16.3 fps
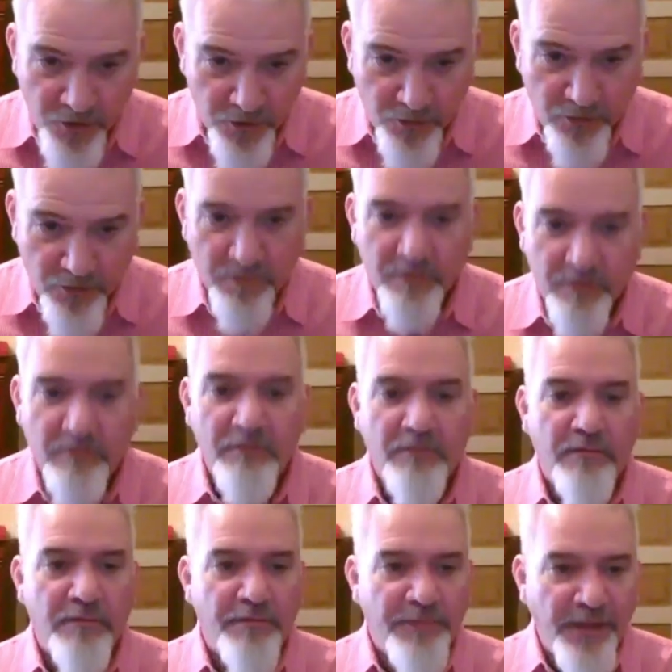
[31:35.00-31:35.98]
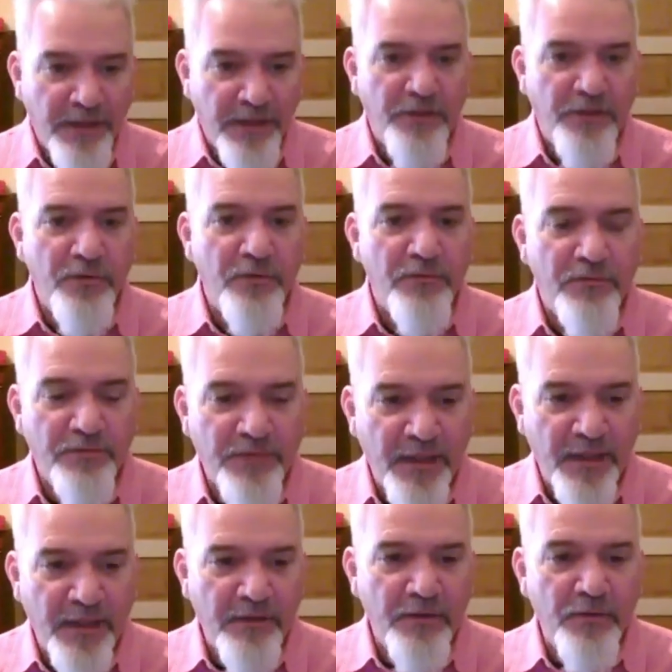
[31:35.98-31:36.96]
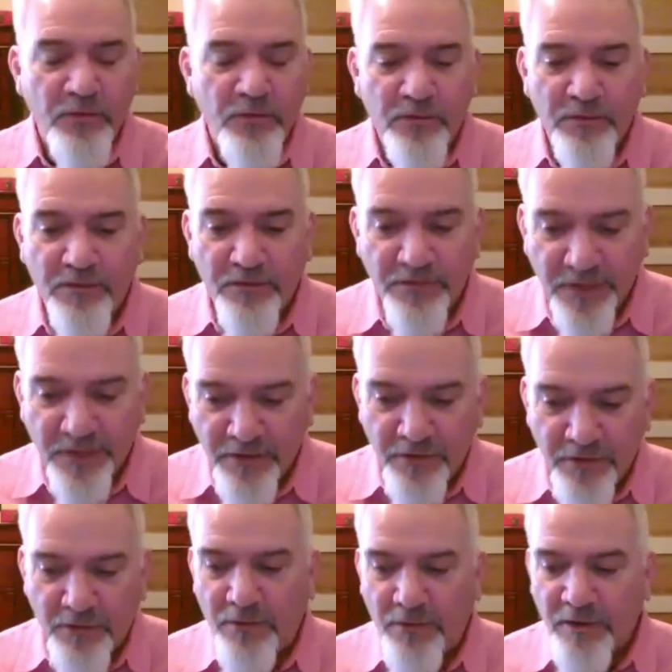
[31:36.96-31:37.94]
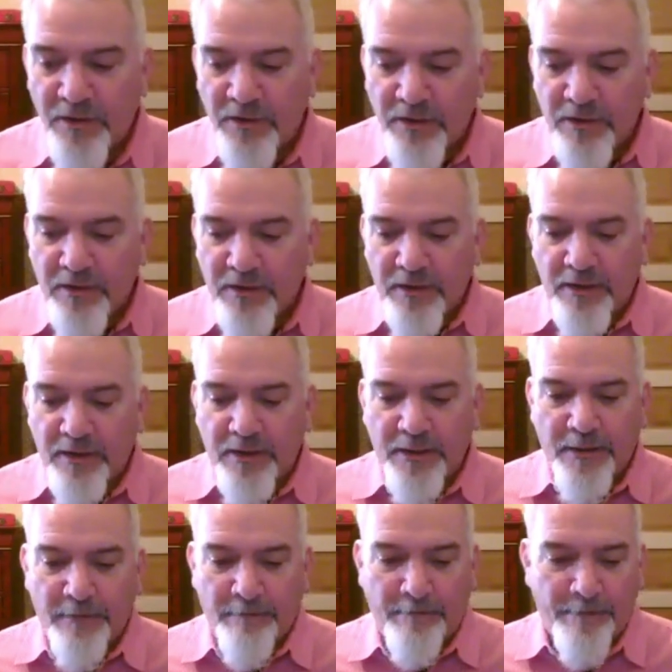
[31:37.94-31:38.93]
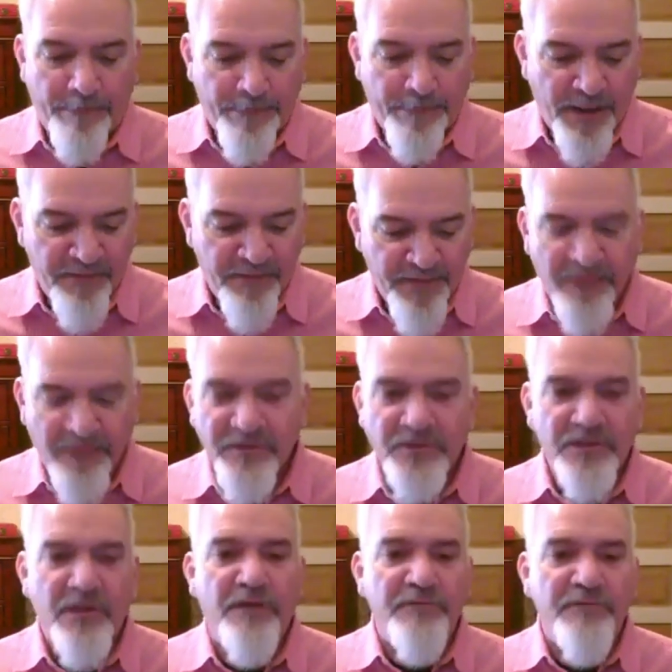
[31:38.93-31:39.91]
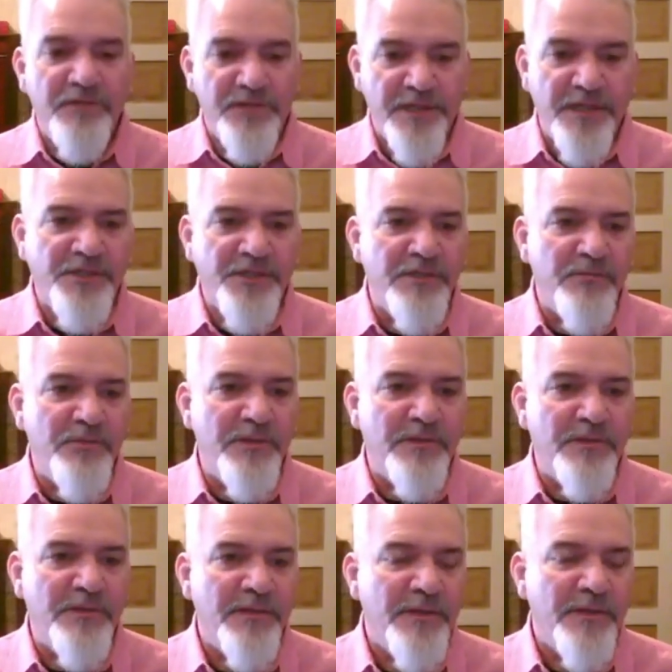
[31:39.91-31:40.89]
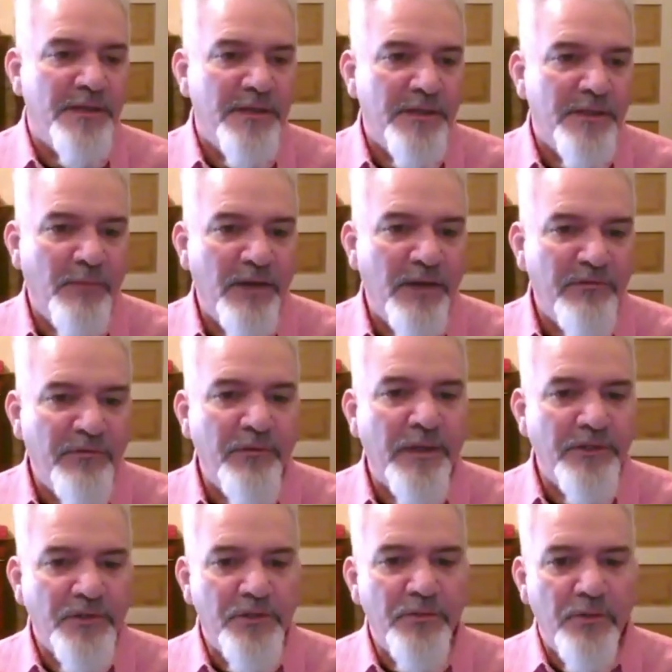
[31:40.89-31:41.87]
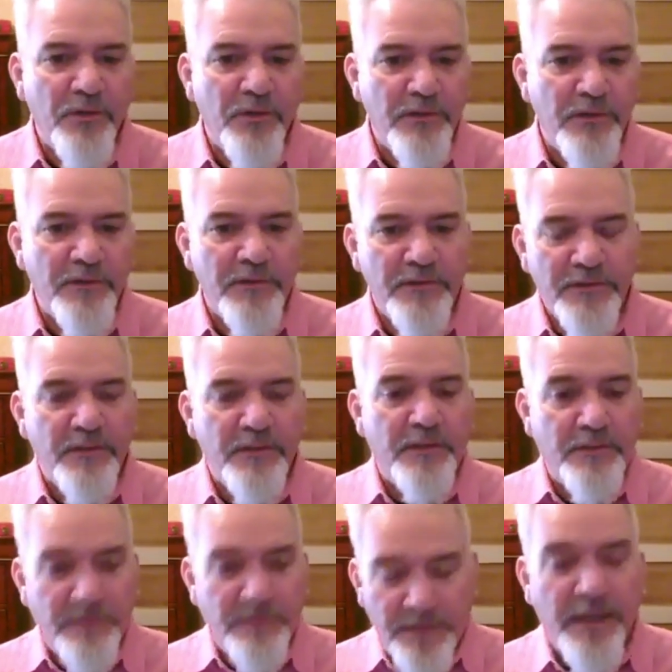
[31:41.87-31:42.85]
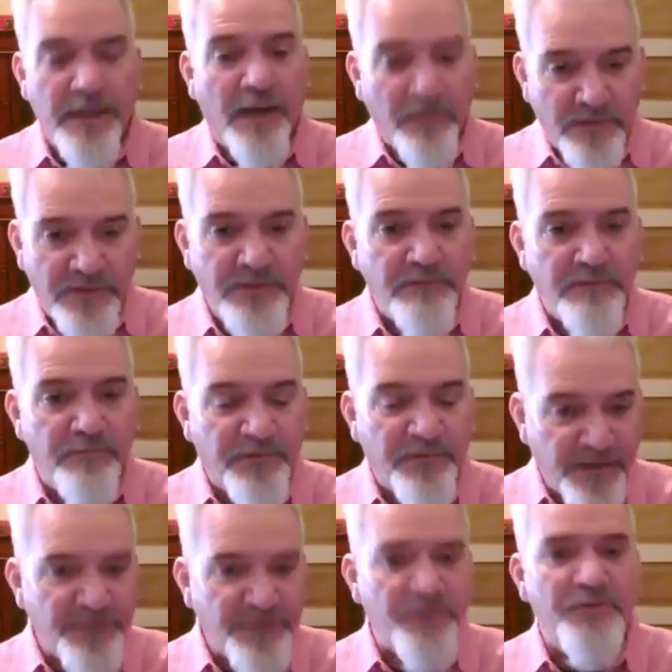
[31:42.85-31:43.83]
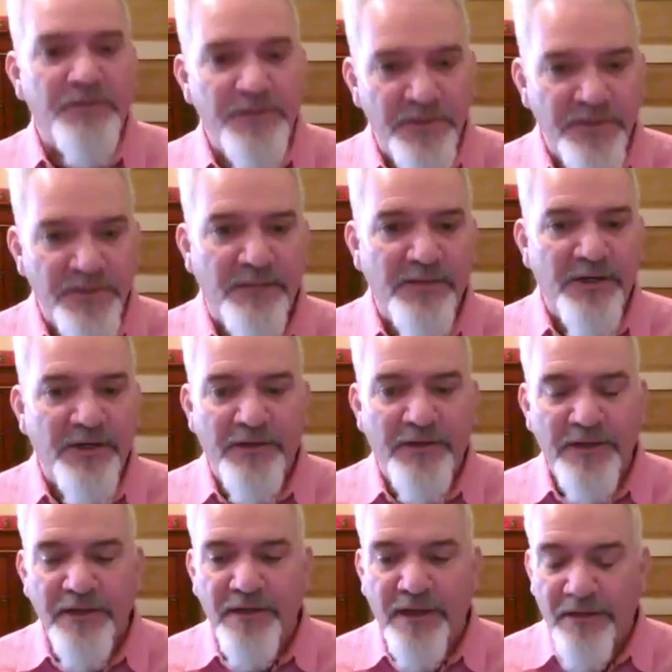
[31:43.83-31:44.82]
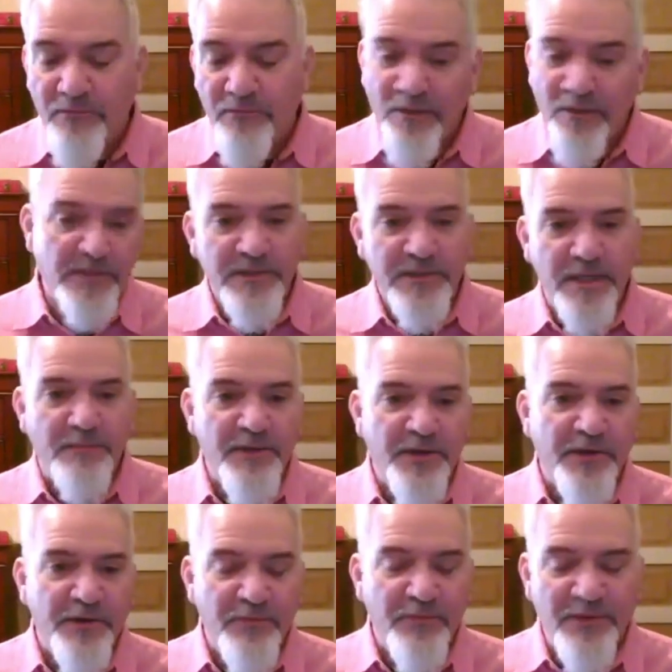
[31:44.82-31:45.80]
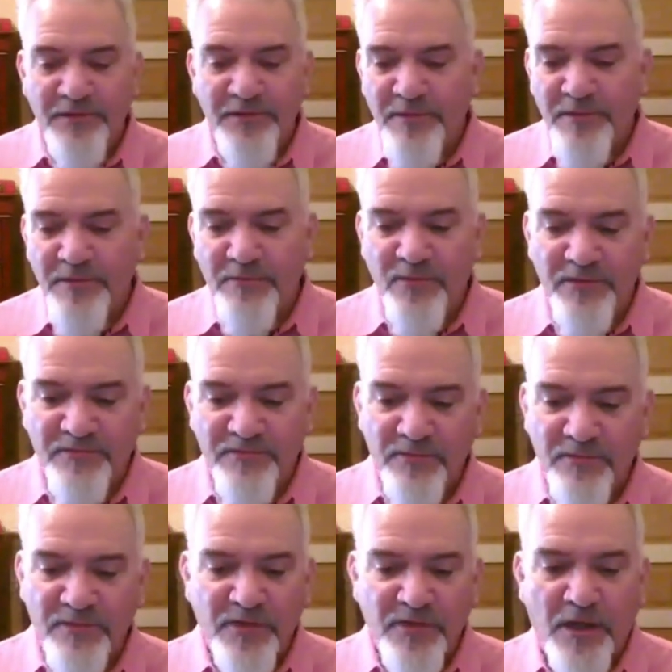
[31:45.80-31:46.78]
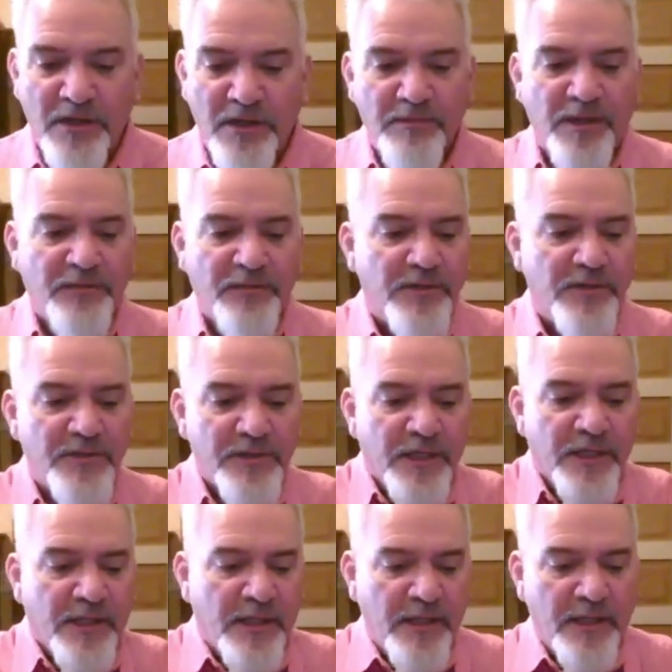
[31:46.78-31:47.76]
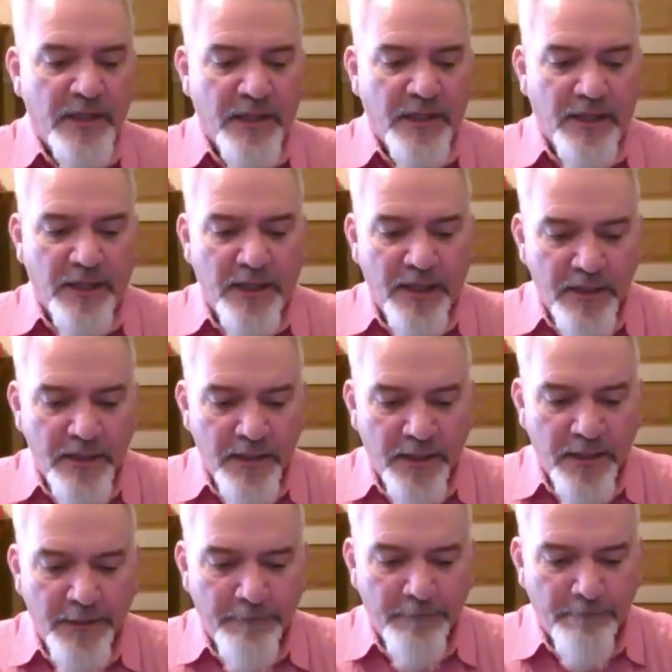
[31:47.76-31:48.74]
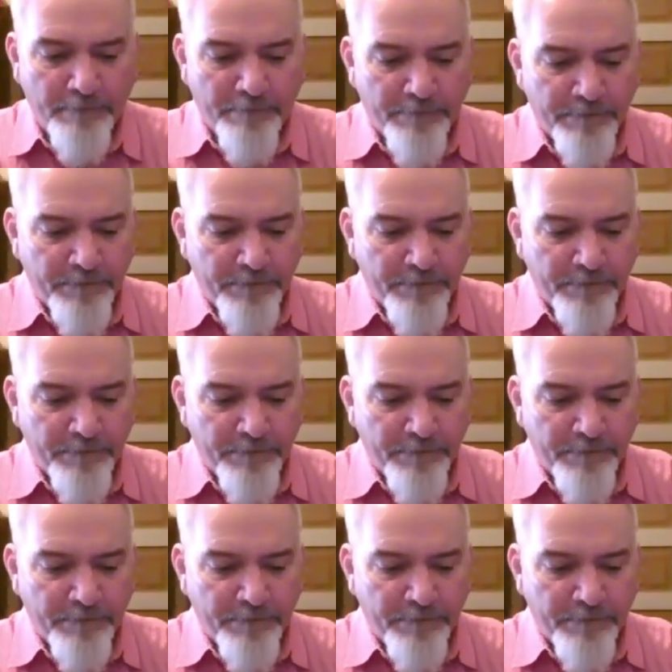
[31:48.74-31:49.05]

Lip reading: you. Thank you. Thank you. Thank you. I've had this conversation with my friends who are now professors in seminary, and I went to seminary with them, and we've talked about this. And